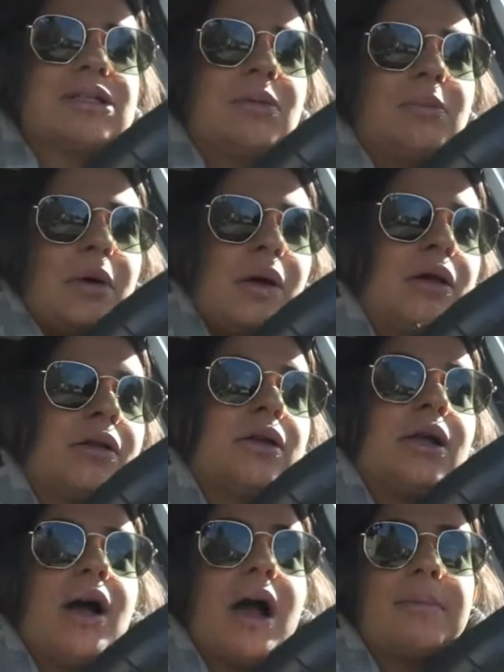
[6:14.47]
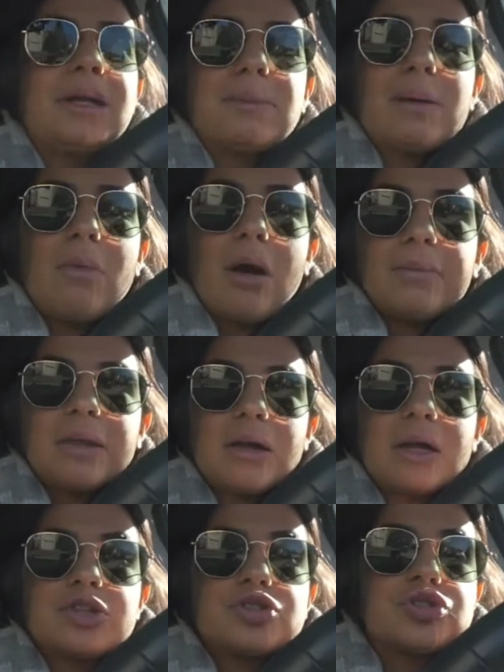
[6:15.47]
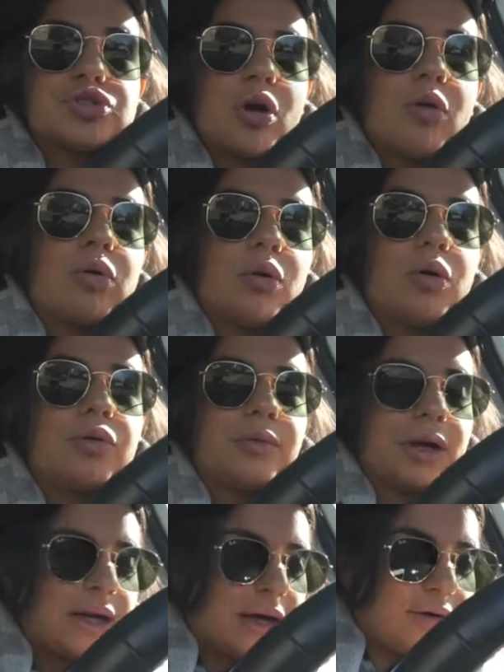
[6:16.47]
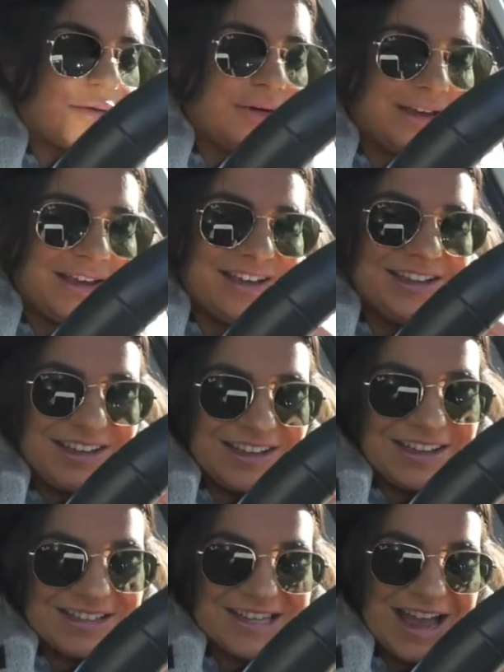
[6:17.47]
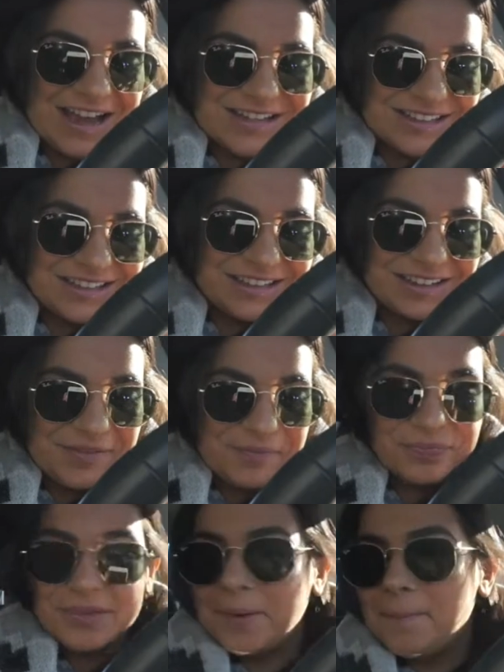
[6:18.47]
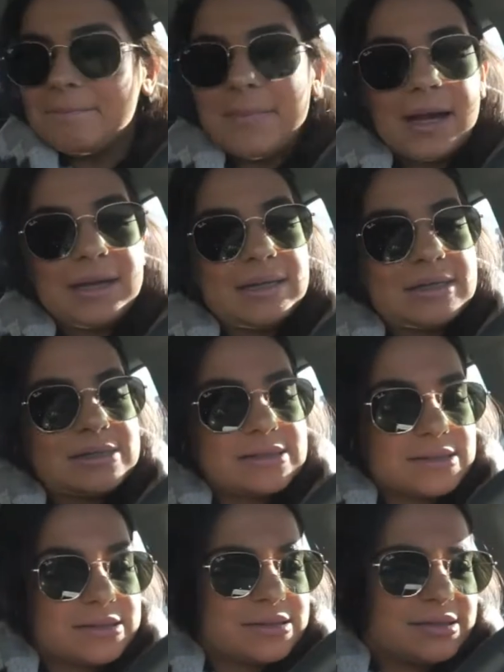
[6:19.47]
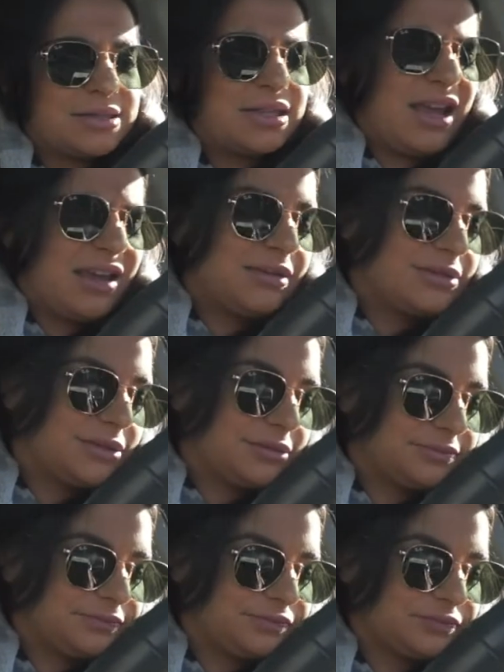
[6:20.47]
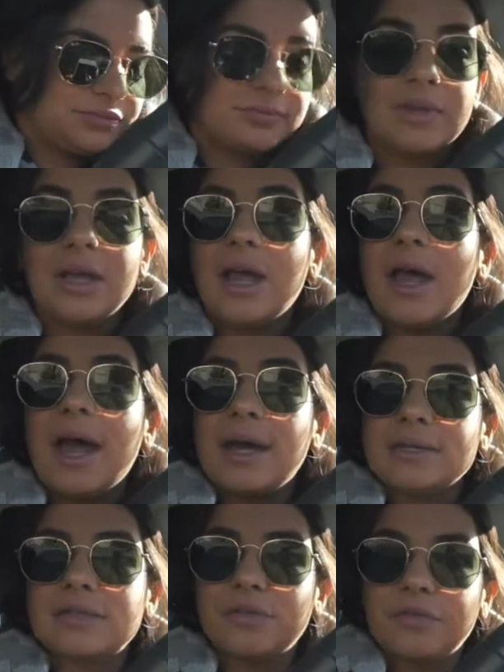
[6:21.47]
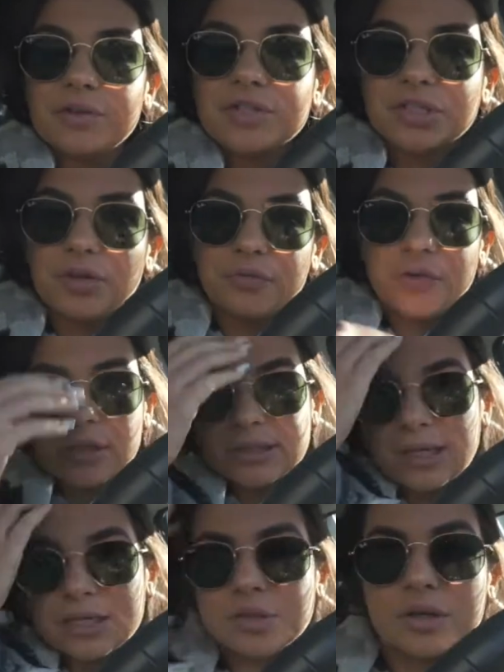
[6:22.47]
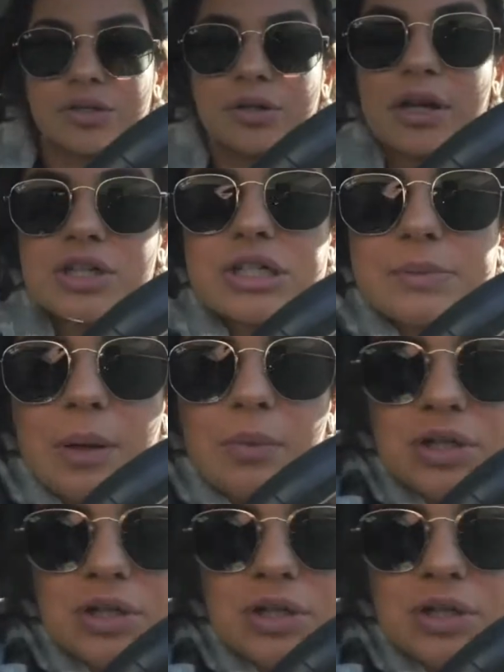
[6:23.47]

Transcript: to the mall. I'm meeting my mom there. It's so cold right now. It's actually -8. And it's the first snowfall today, so I'll show you guys just my